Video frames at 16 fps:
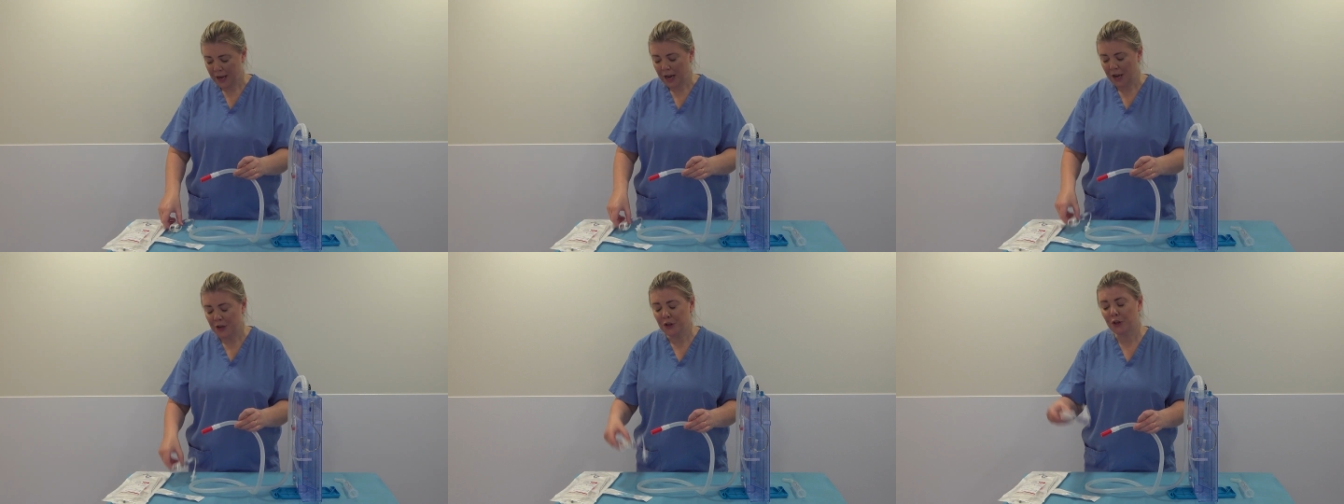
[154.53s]

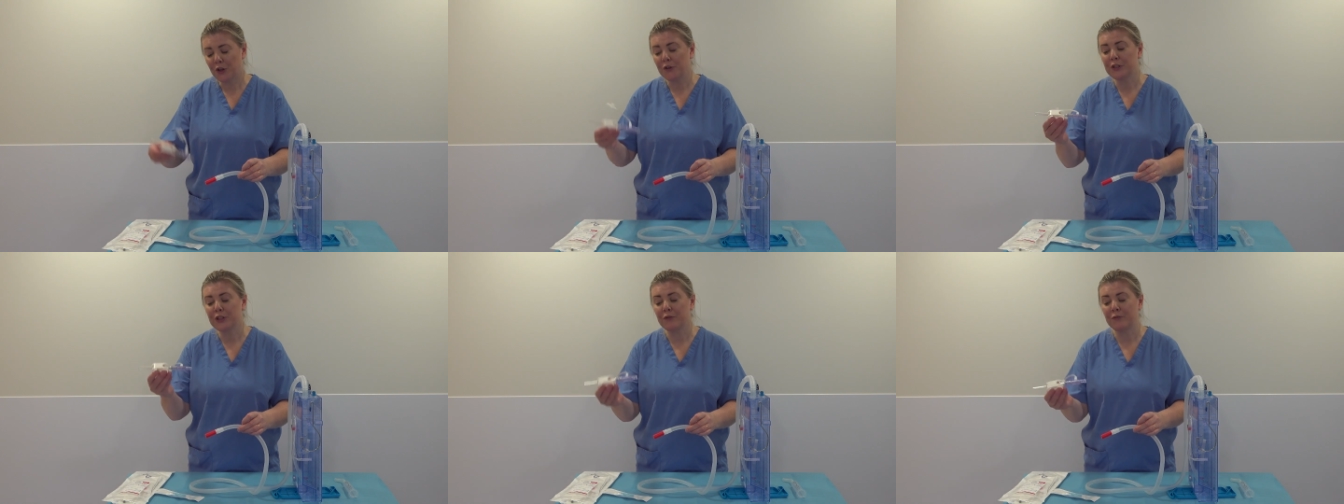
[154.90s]
and you're
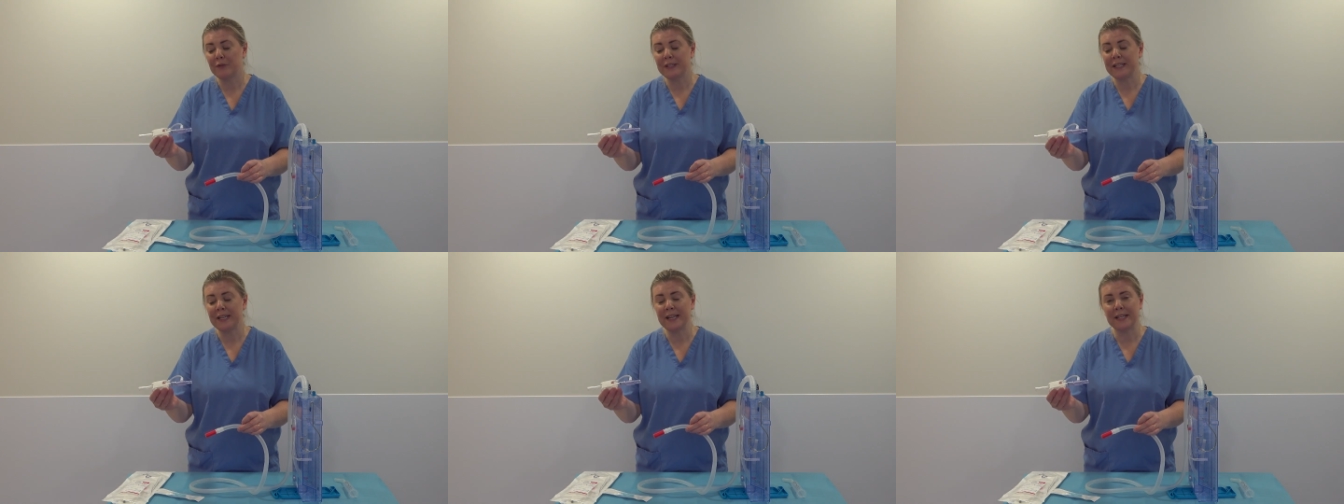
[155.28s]
going to
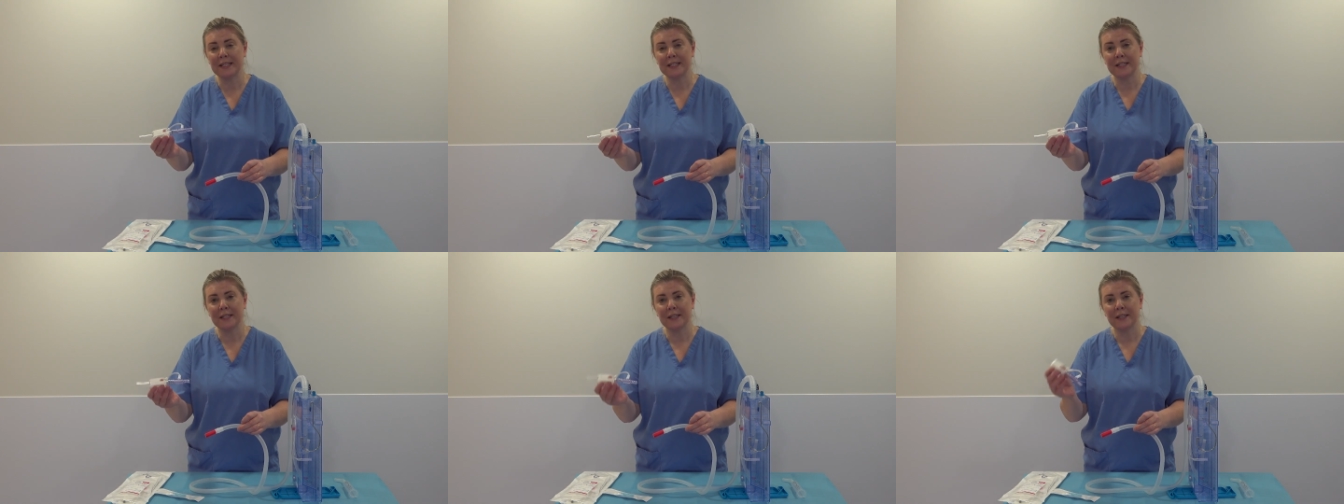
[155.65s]

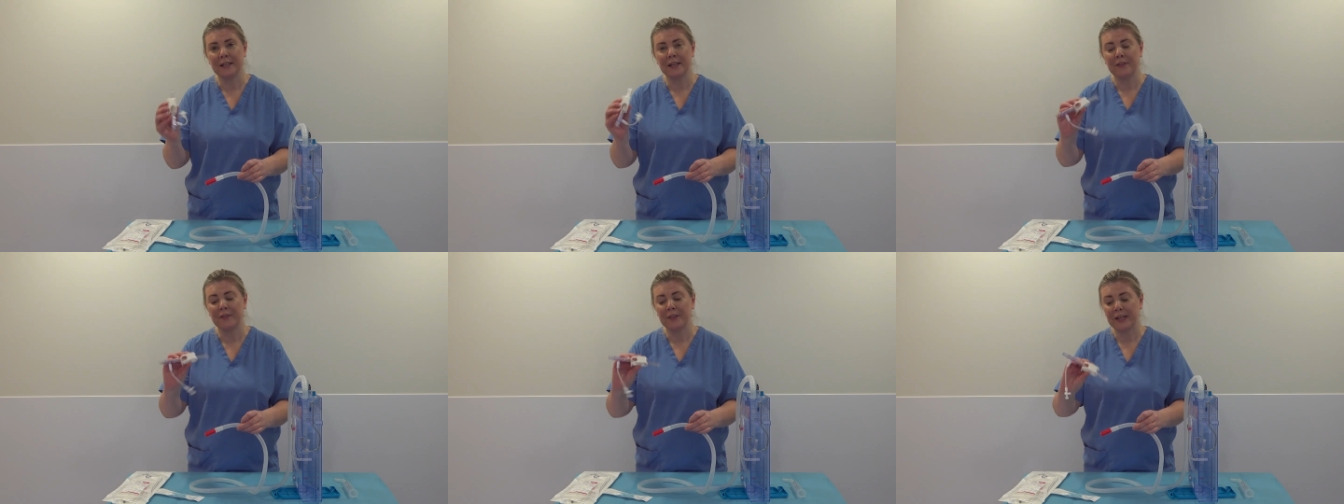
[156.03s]
rotate
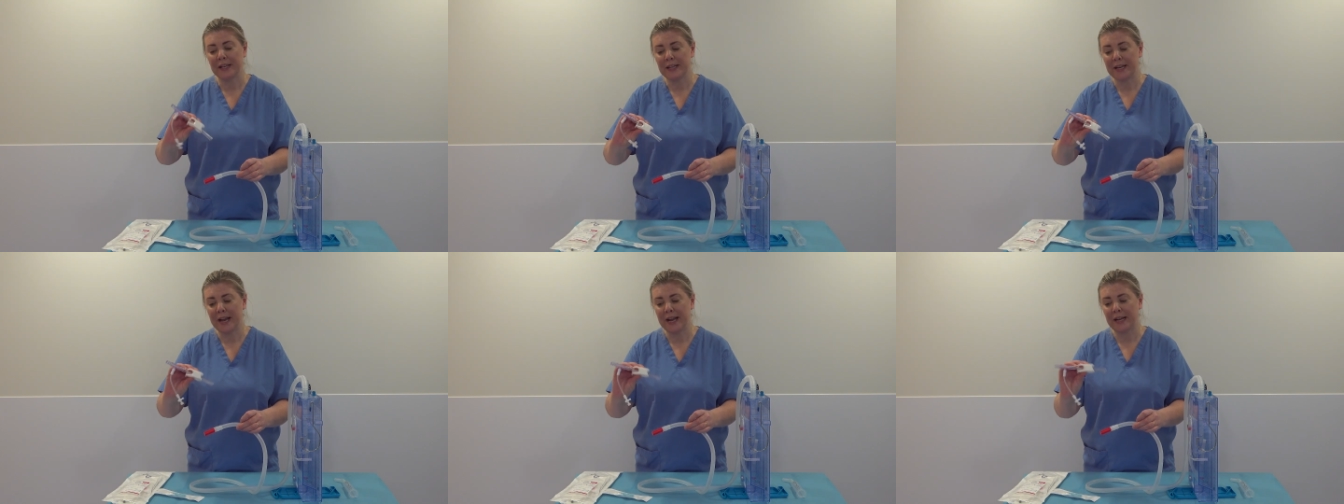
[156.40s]
the
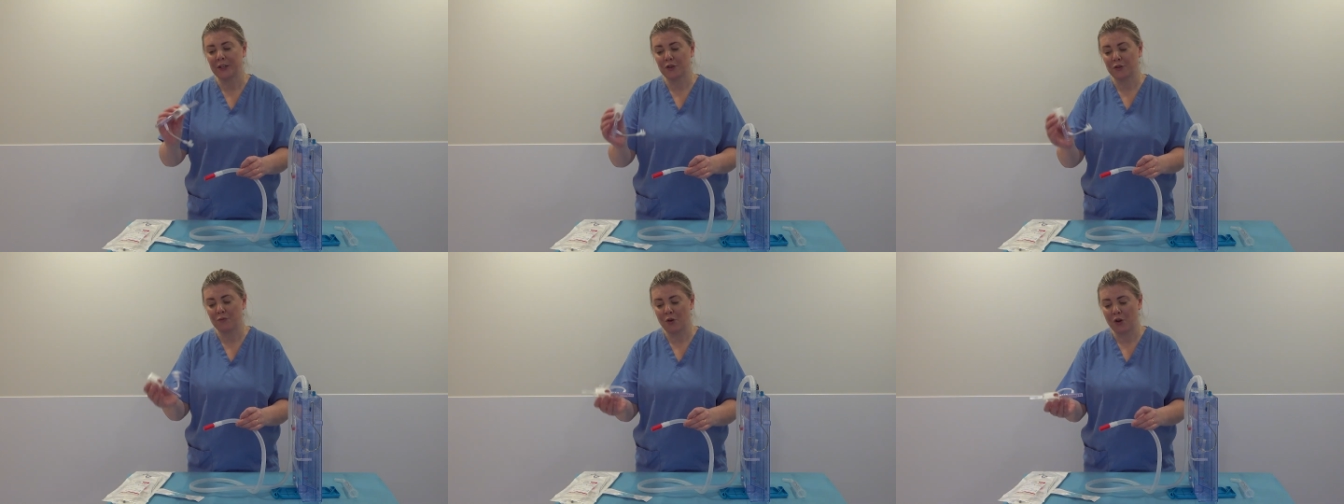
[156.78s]

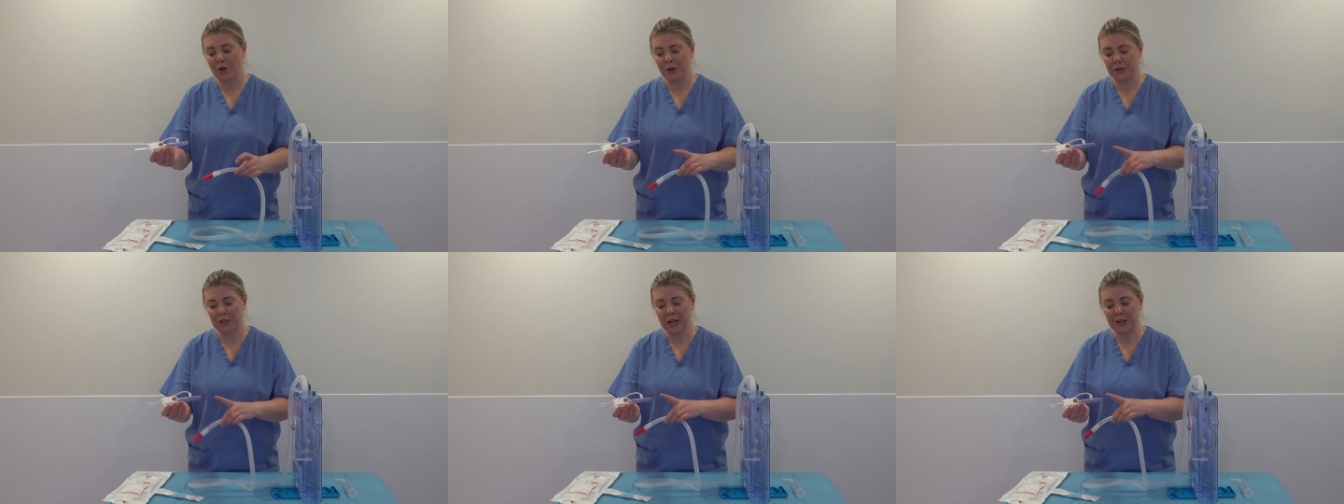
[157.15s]
connector
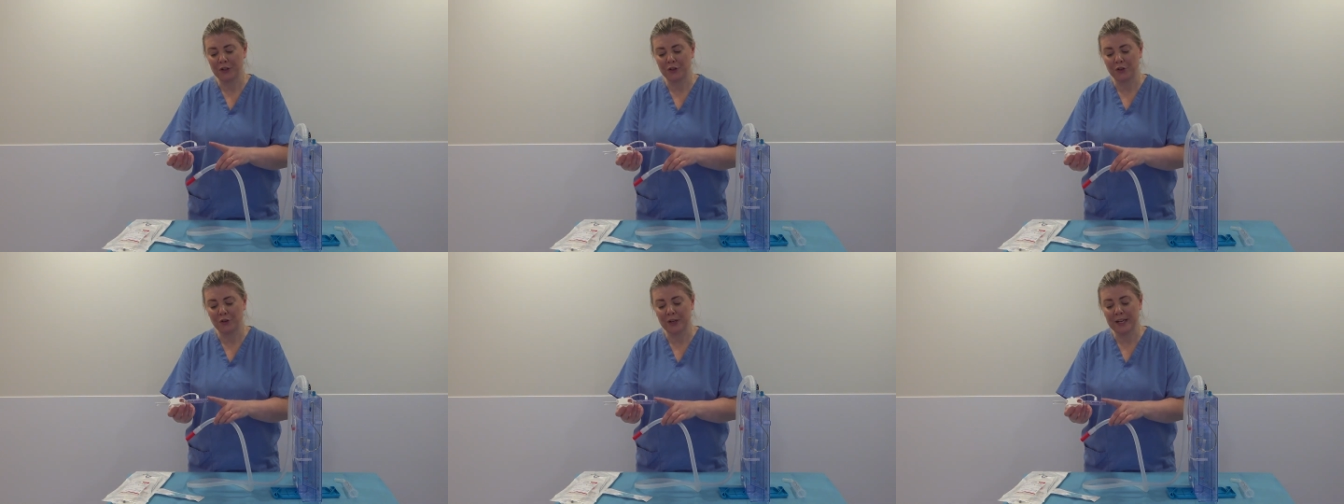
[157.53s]
round and
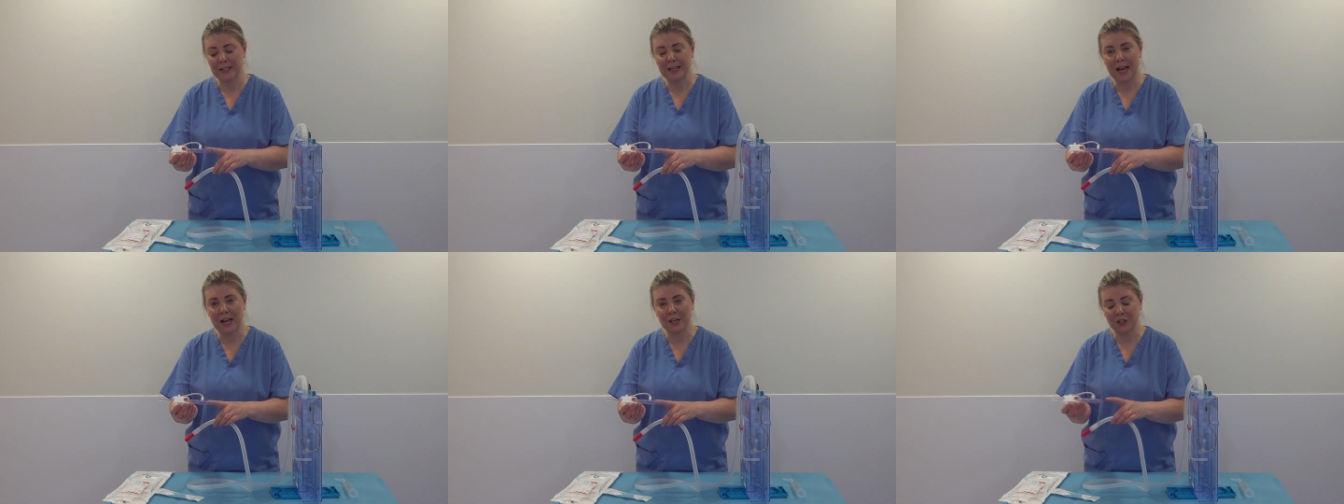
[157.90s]
you're going to
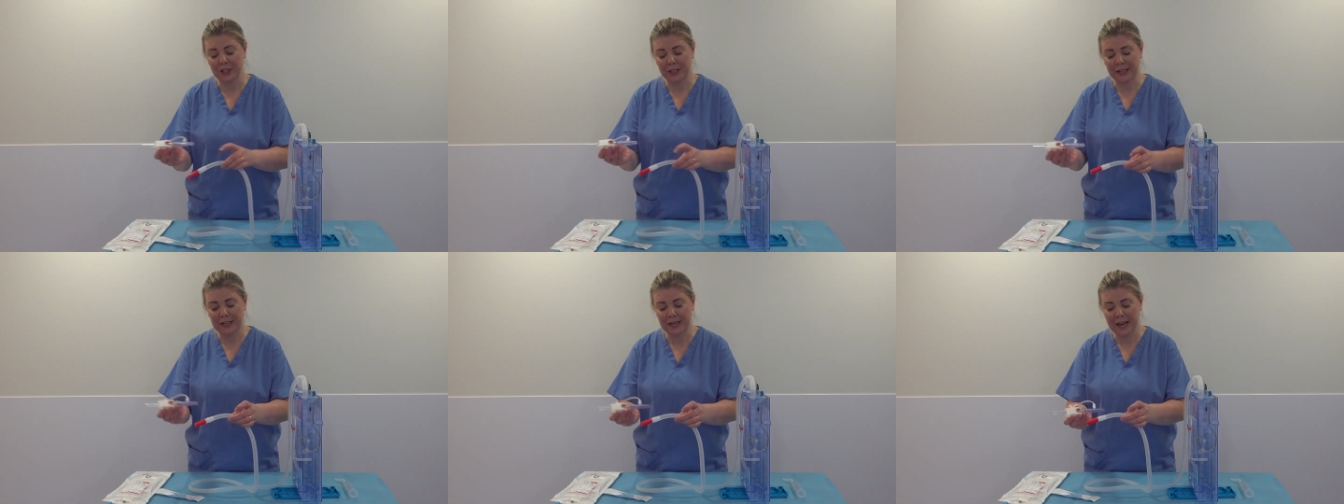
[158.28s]
attach the
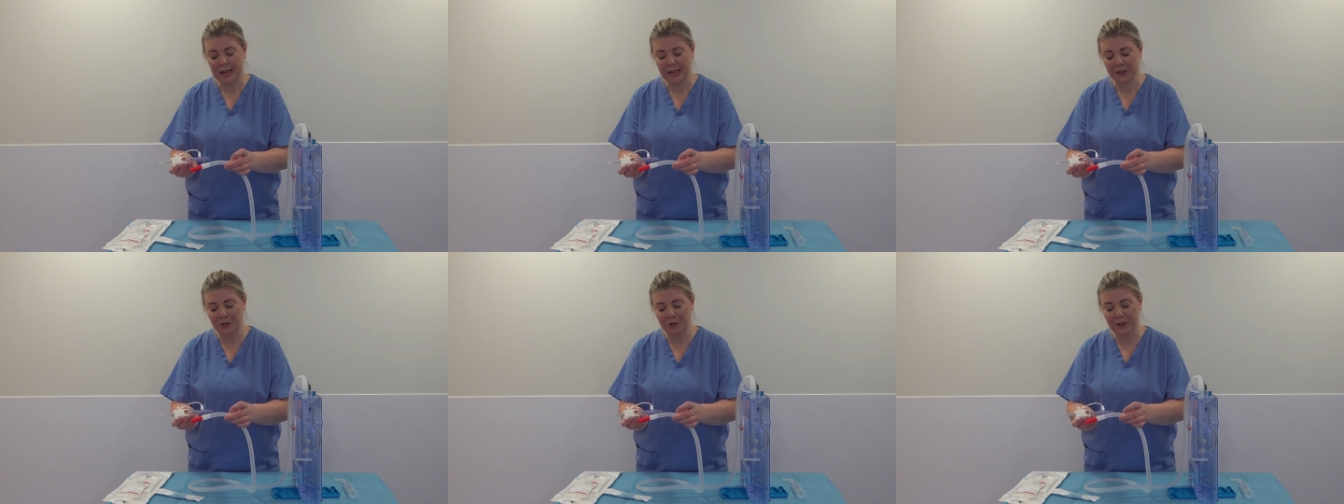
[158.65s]

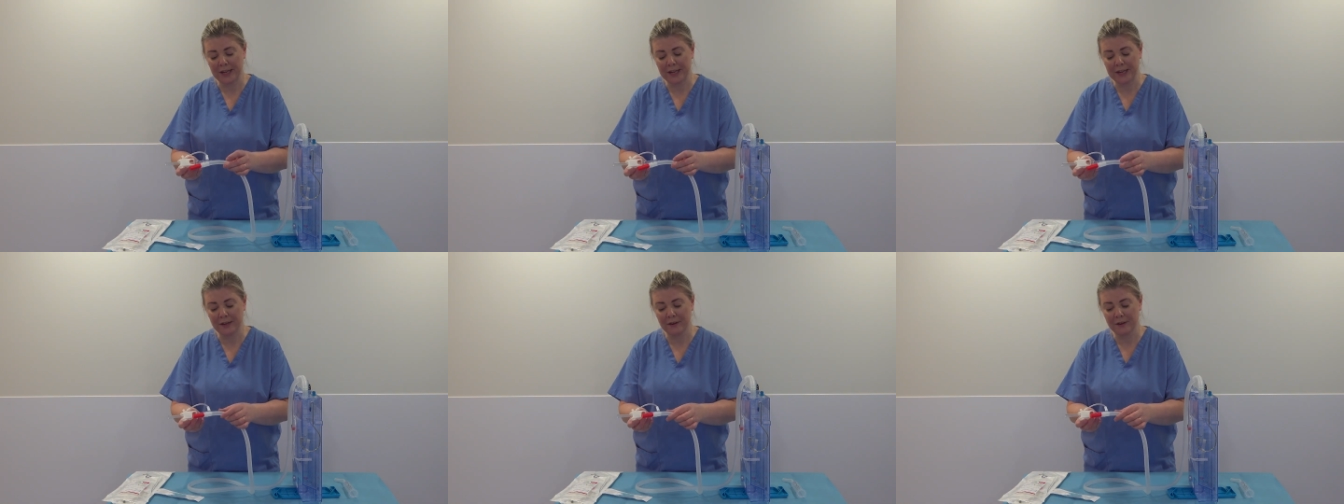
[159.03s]
connector
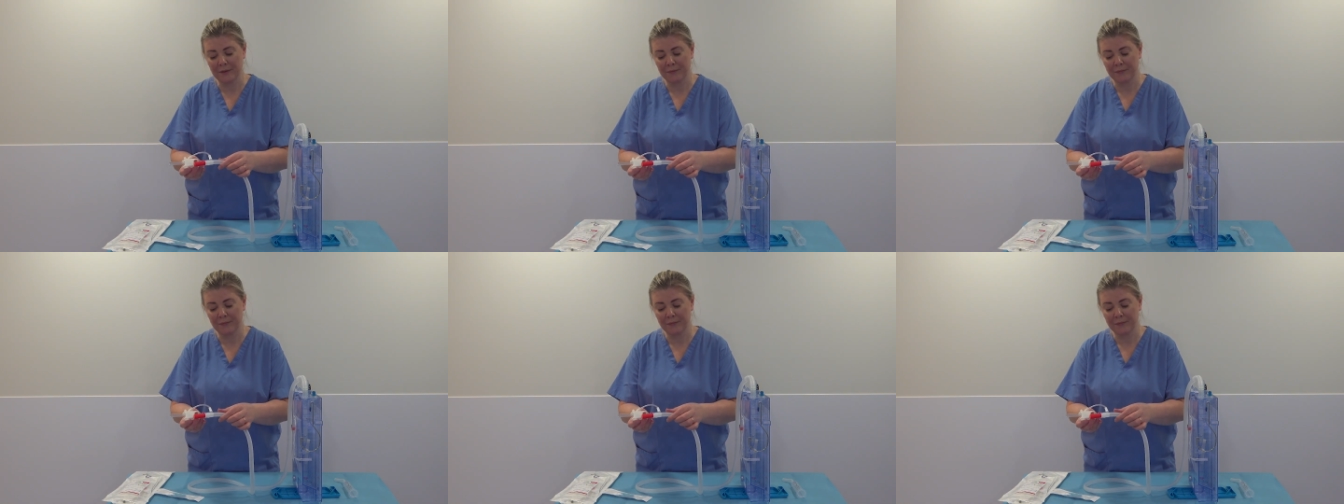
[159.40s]
here